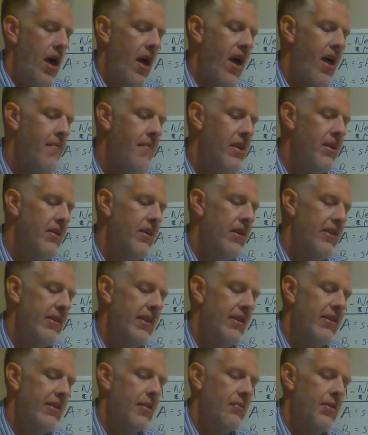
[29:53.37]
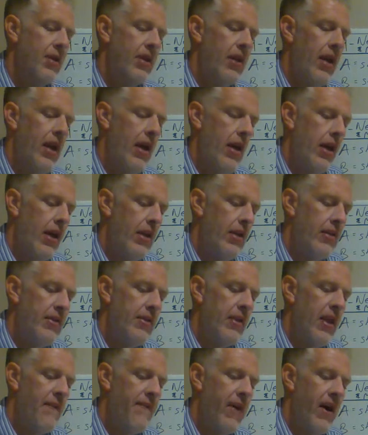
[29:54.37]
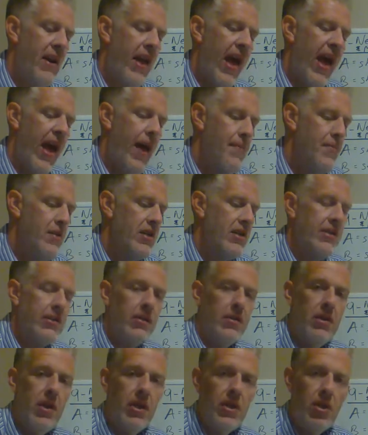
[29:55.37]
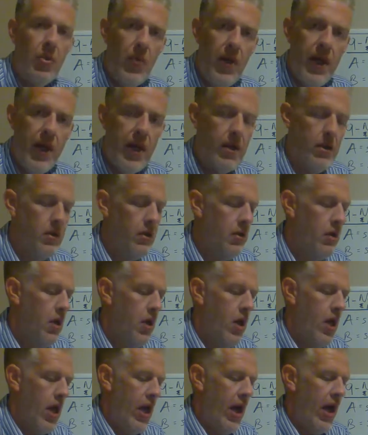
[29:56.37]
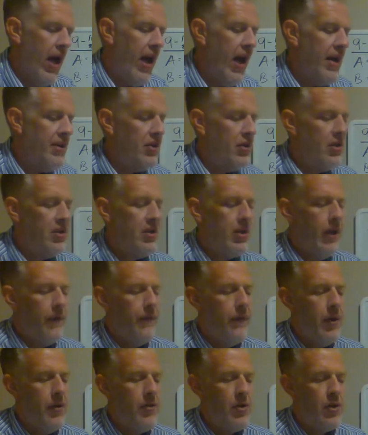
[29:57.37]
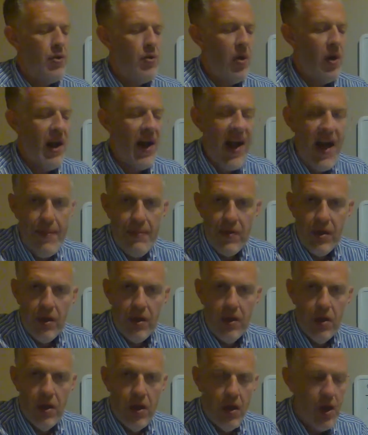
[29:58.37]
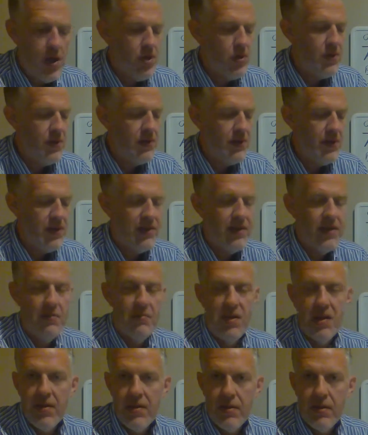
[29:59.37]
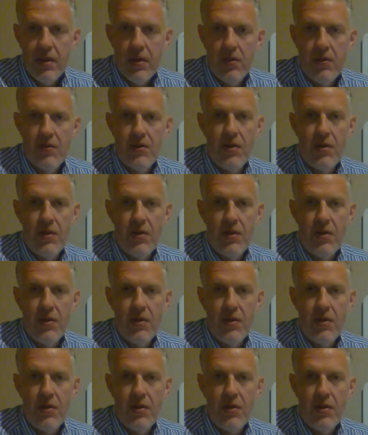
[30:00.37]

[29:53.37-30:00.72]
Aiming thus at something else, they find happiness along the way. Ask yourself whether you are happy and you cease to be so.